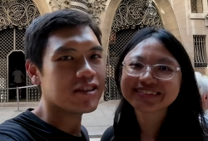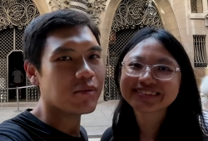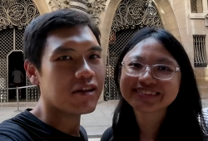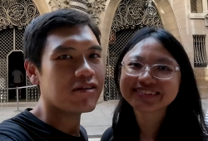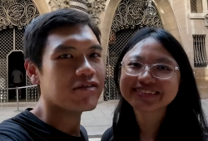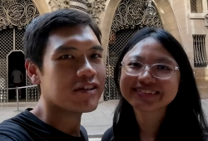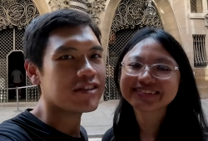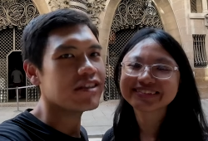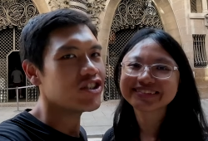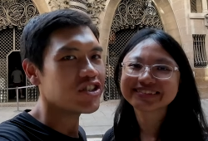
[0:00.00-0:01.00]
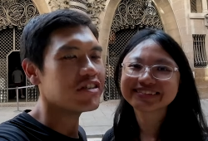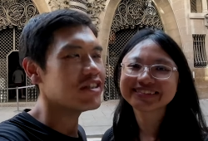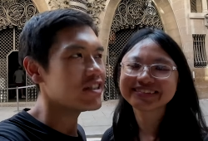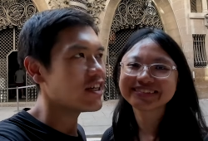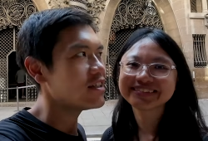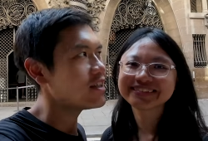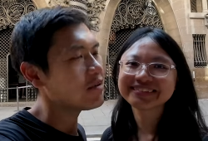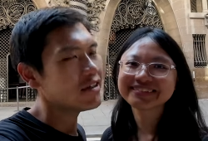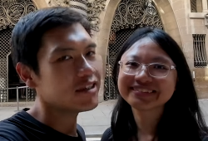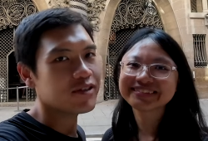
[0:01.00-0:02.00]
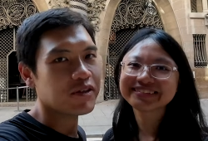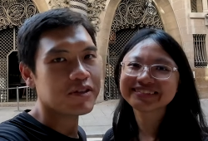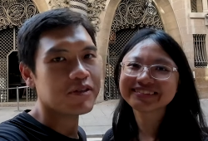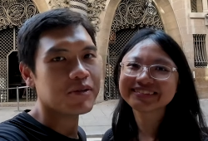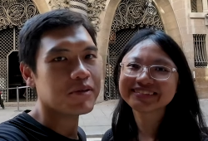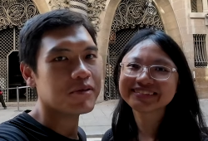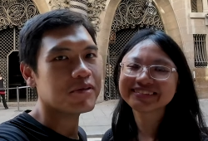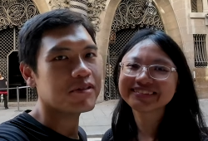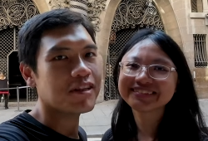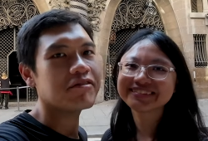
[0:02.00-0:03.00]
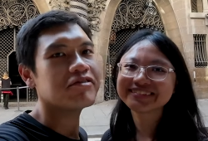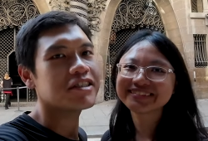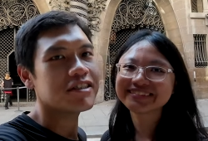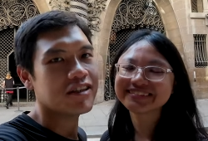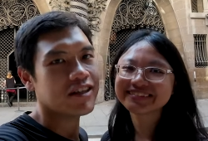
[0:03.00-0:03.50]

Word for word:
Speaker 1: it's one of his initial design, that's why it's not so lavish and